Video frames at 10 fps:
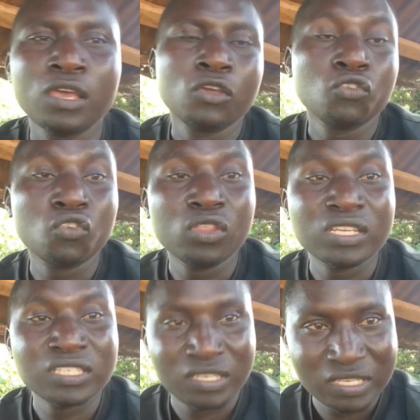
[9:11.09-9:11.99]
You know, they
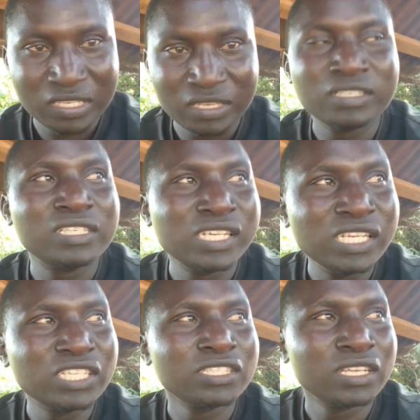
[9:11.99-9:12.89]
say it
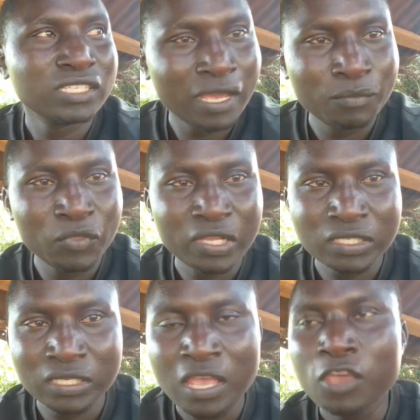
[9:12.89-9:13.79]
reaches a time that
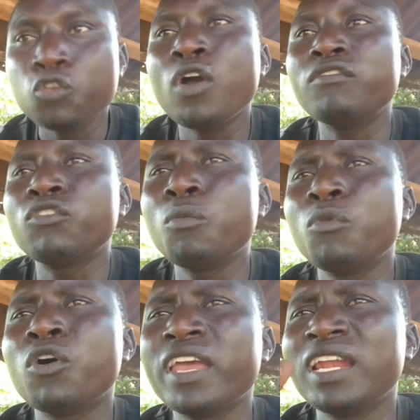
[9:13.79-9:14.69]
you have no more
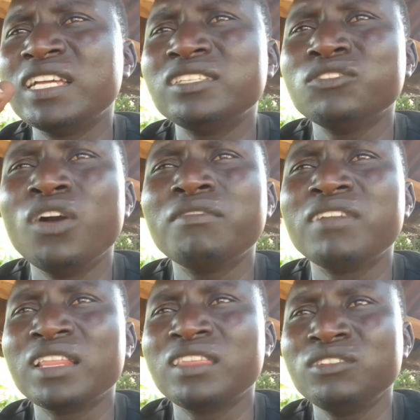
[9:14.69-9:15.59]
energy, you have
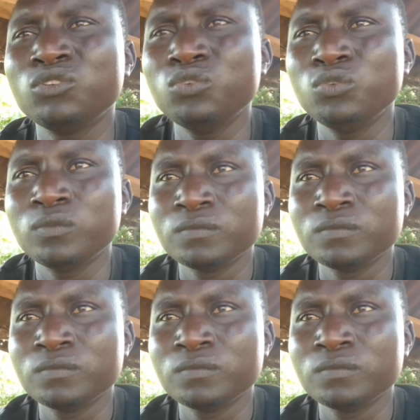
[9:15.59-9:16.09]
nothing to do.